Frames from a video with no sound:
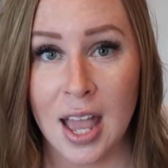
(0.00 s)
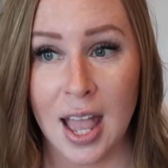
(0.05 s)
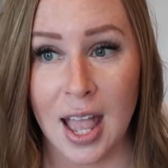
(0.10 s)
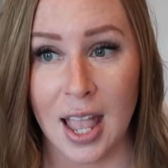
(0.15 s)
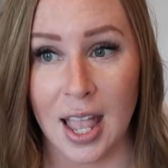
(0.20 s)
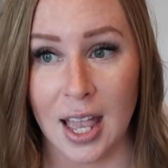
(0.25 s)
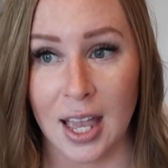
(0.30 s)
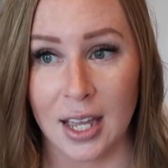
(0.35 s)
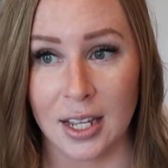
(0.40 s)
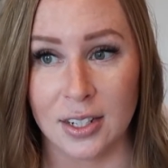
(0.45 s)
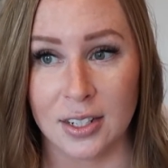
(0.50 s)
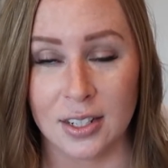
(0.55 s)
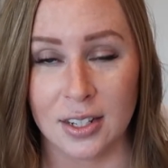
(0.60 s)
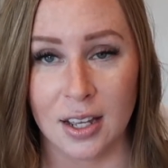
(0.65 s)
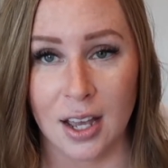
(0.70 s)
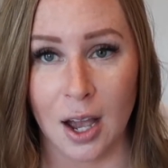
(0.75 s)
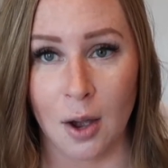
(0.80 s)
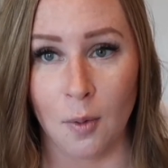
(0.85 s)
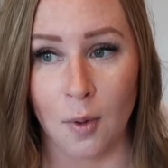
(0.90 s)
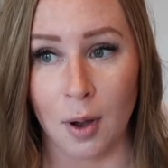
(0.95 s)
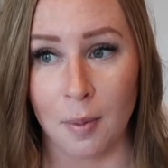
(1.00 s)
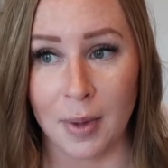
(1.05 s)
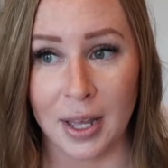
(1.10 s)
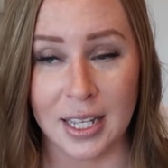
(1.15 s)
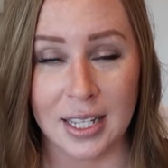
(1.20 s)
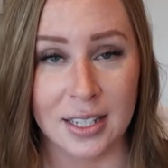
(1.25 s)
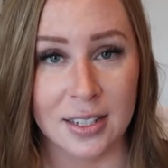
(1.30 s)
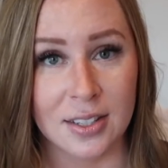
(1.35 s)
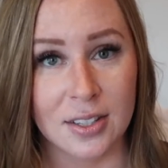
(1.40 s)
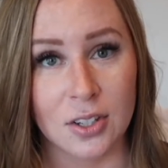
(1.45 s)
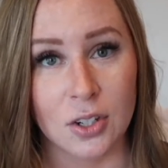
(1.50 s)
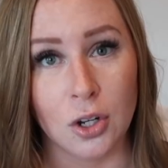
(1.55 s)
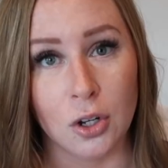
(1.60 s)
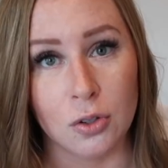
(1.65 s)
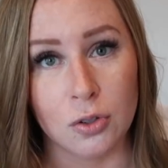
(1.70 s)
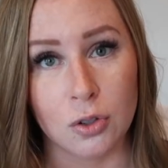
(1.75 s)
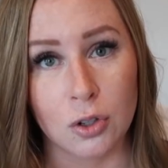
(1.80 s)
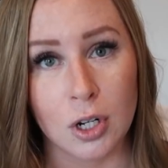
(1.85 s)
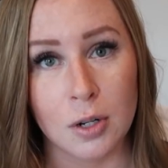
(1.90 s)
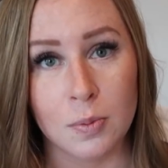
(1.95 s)
And I want my kids to
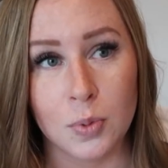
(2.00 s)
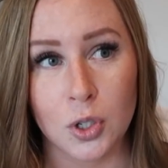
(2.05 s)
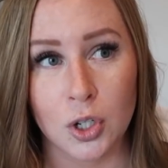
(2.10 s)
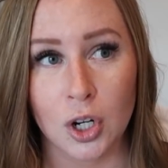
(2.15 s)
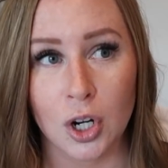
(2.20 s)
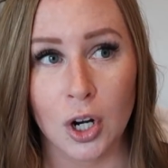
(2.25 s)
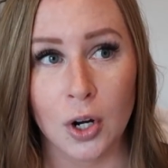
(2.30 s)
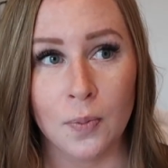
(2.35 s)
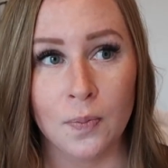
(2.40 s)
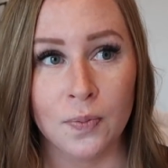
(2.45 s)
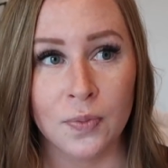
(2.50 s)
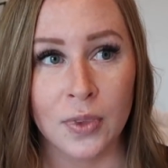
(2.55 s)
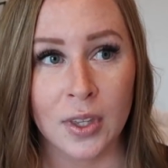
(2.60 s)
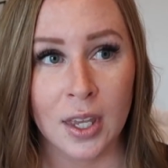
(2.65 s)
know scripture.